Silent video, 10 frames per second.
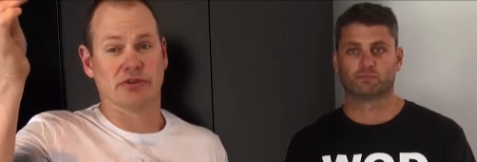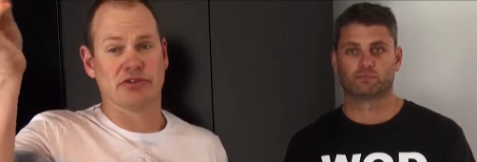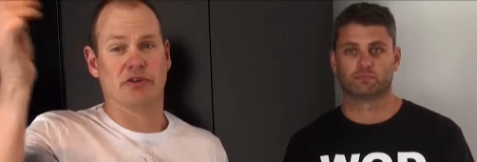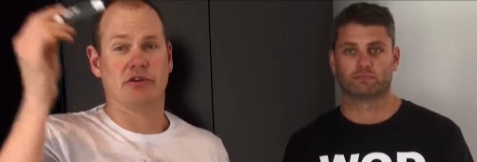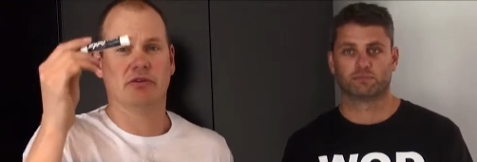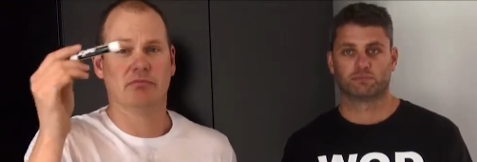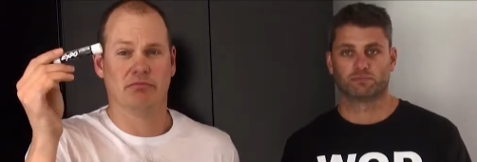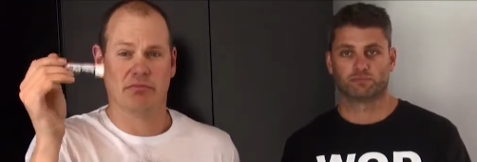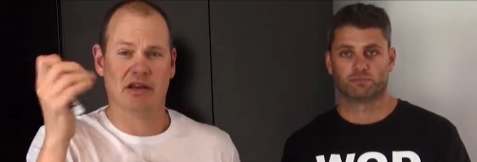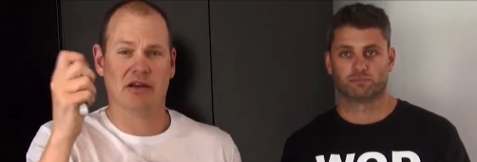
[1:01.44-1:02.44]
Speaker 1: return,
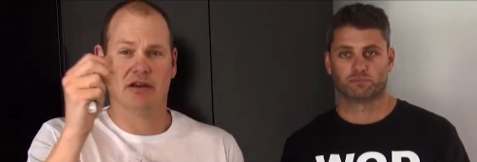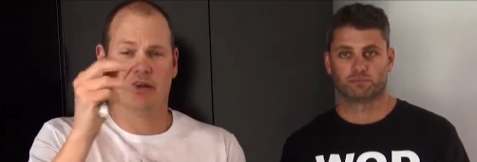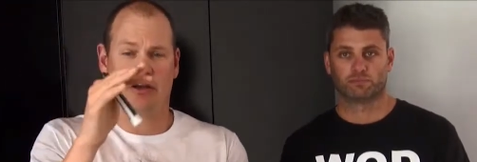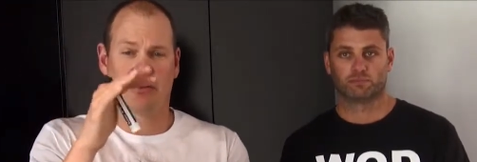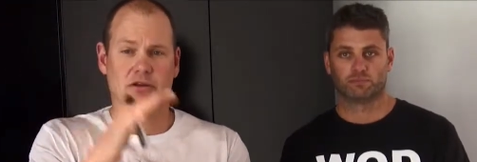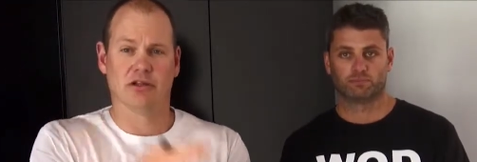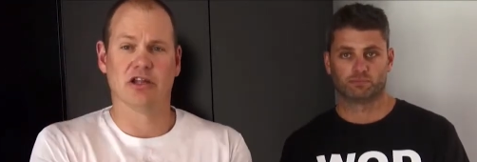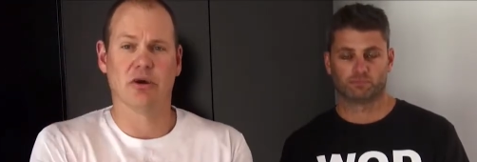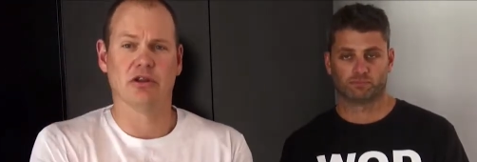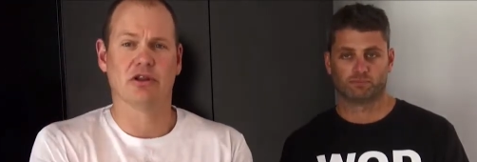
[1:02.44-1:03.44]
meaning a
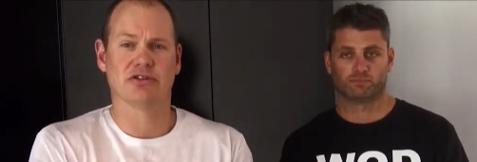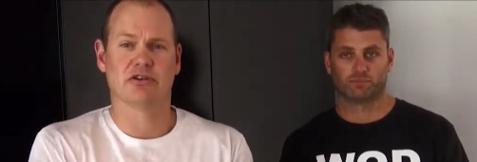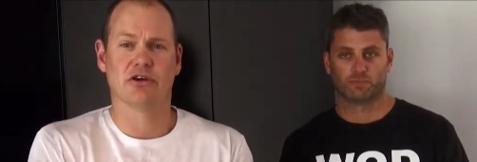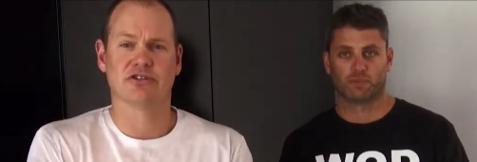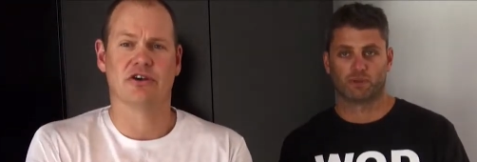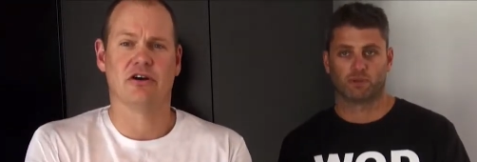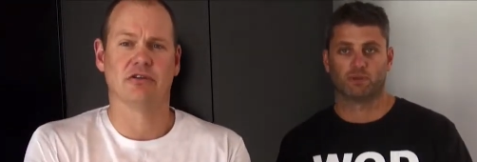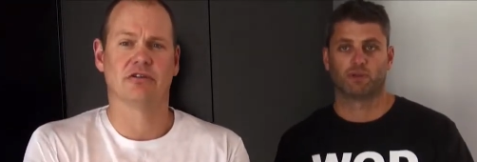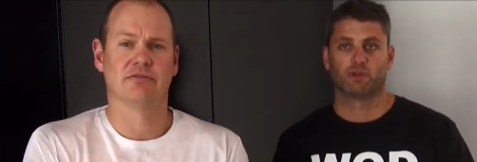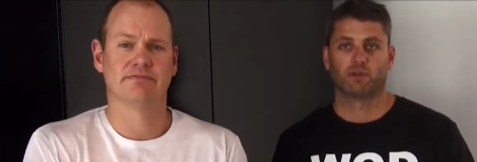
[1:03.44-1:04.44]
lower loss cost to
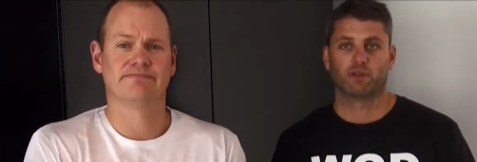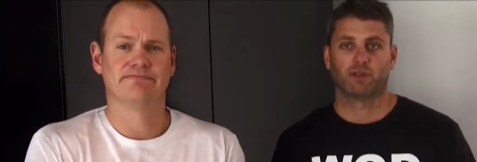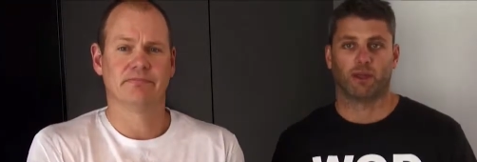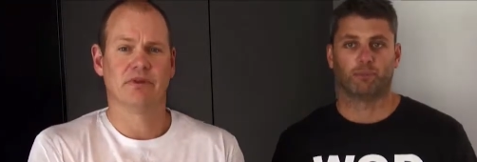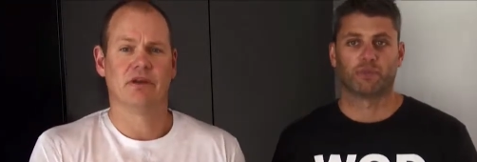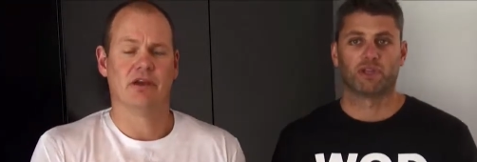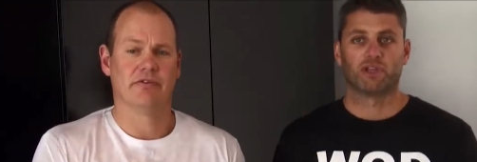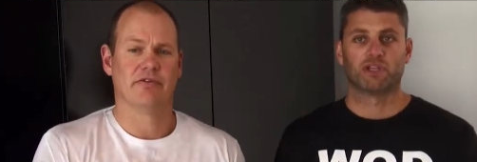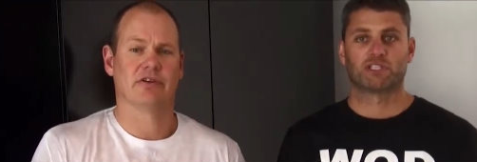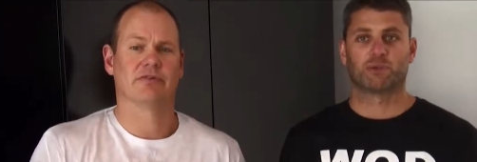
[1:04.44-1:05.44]
hold. Yeah.
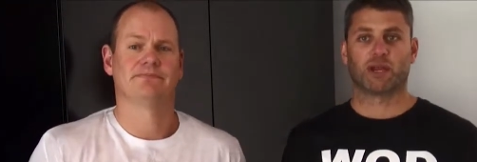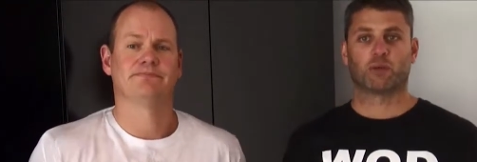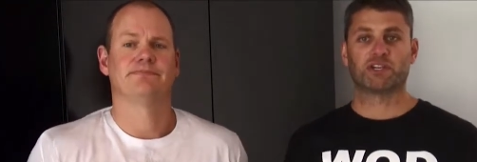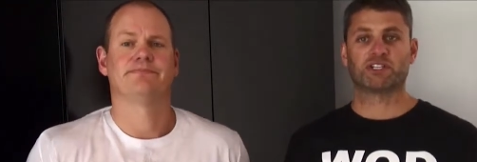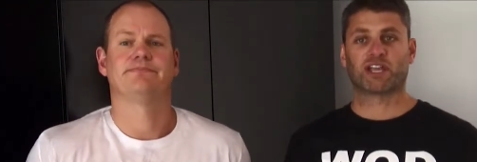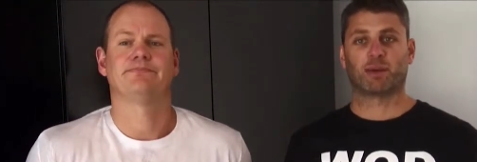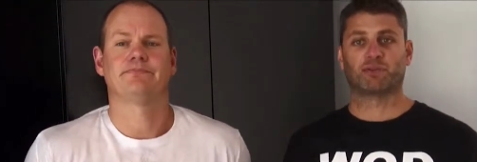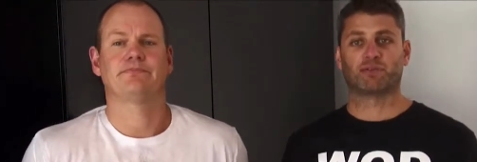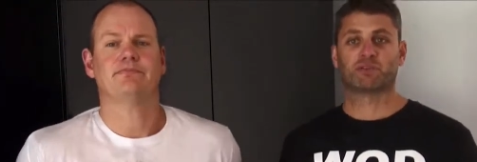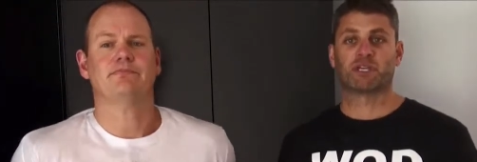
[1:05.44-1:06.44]
So we
Speaker 2: had a question come
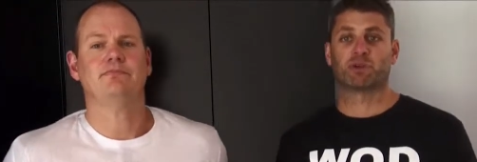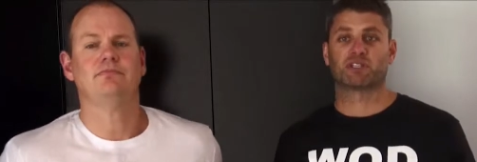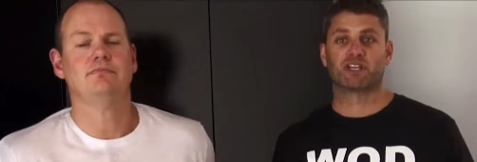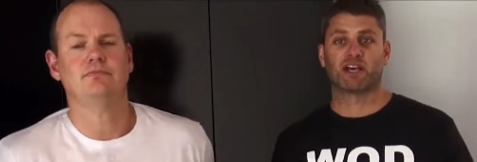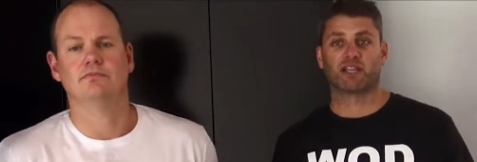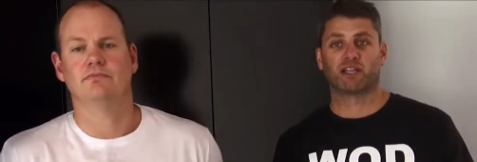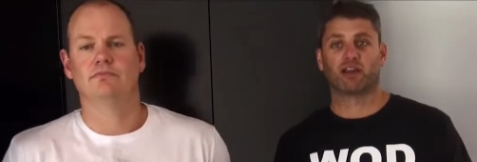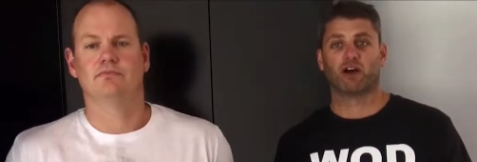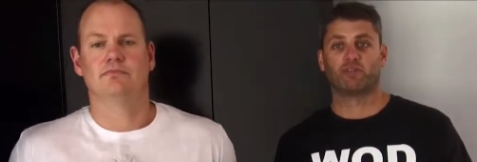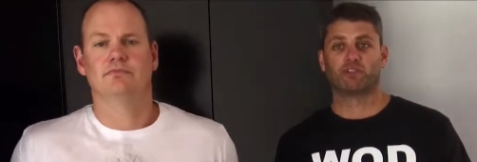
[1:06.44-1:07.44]
in from someone saying,
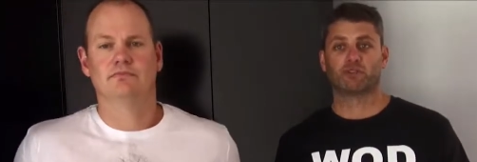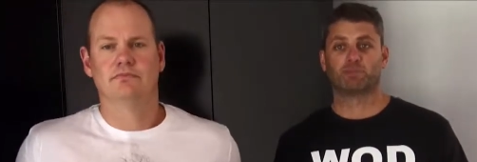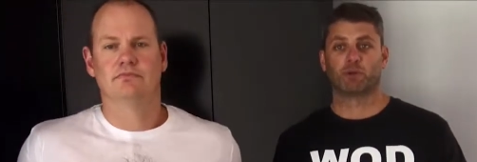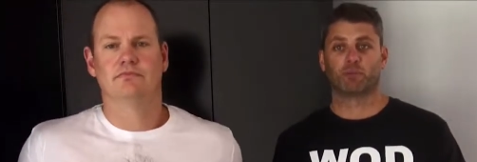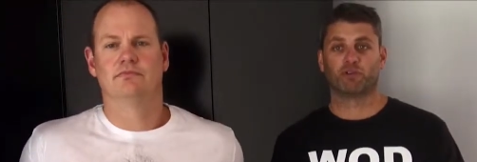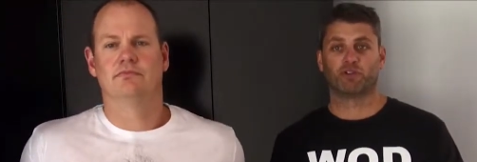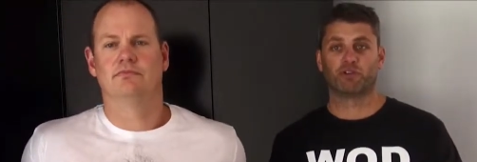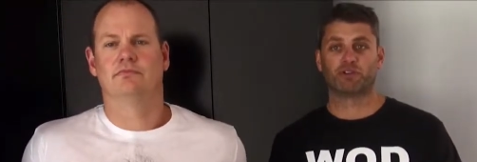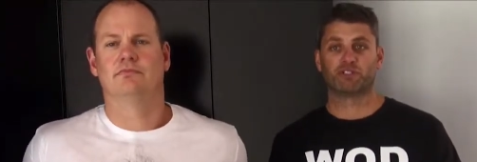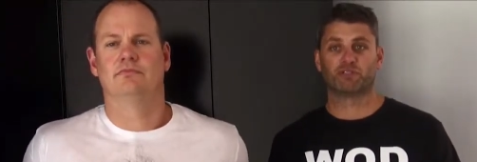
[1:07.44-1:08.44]
I've just built my
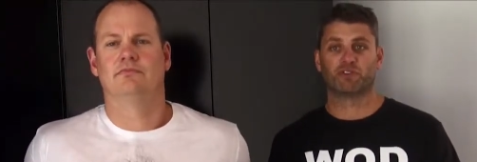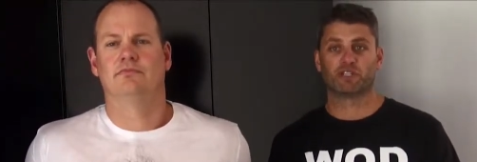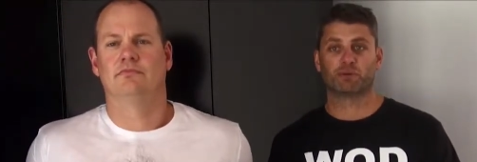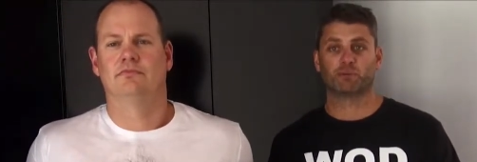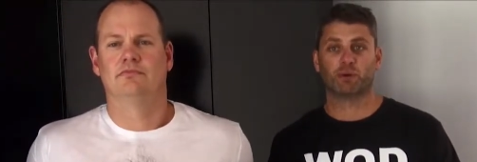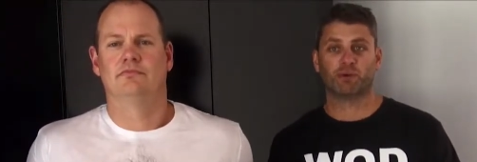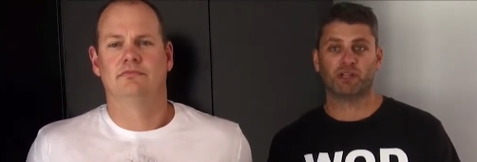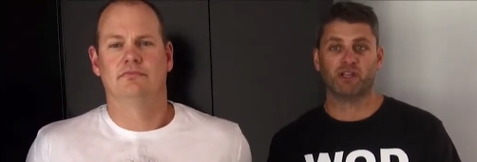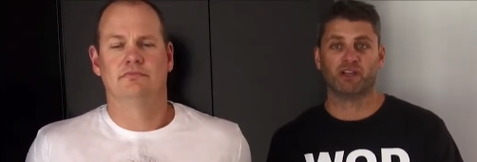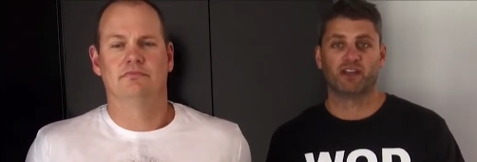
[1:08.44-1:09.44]
first investment
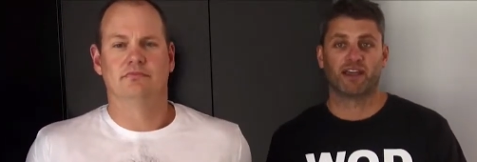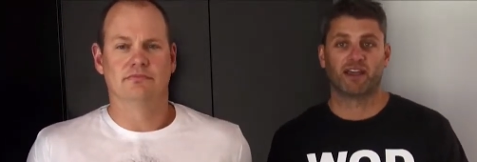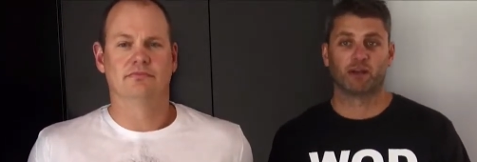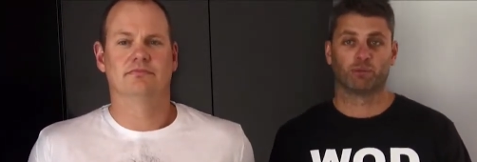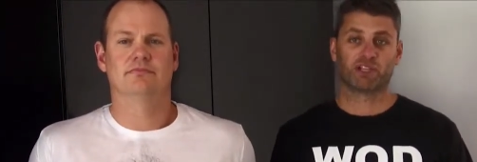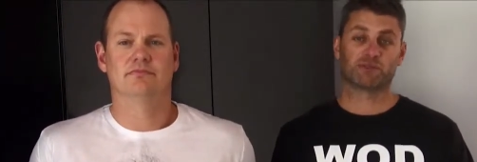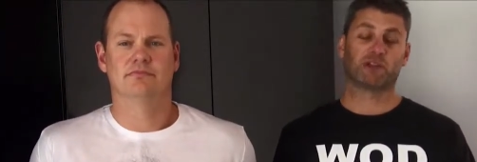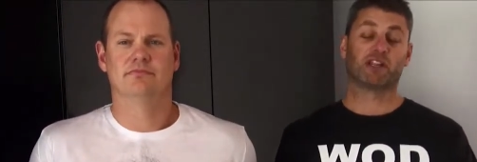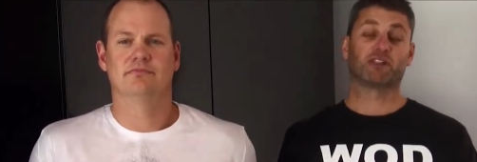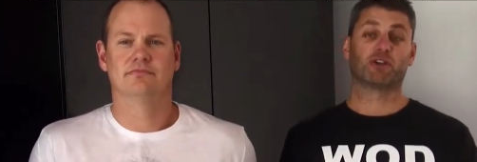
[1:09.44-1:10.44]
property and I'm looking at
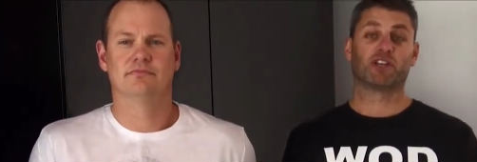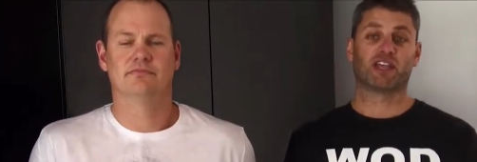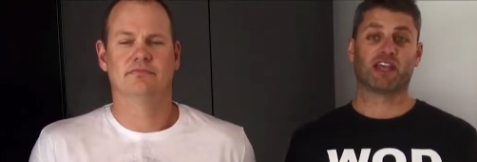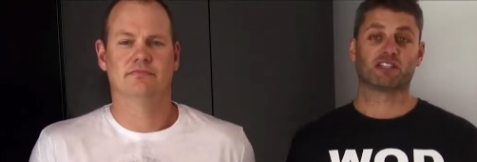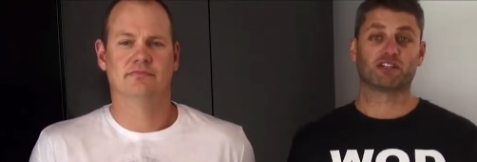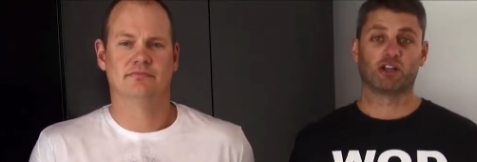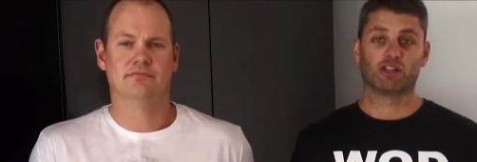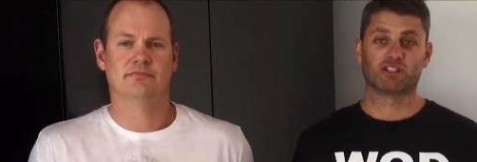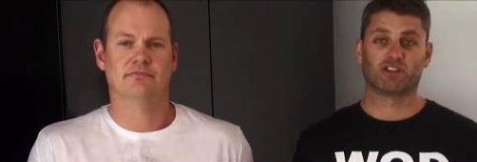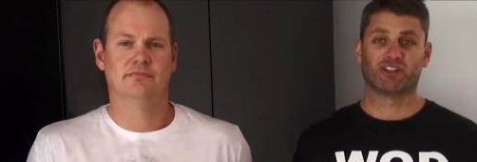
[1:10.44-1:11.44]
spending $30,000 on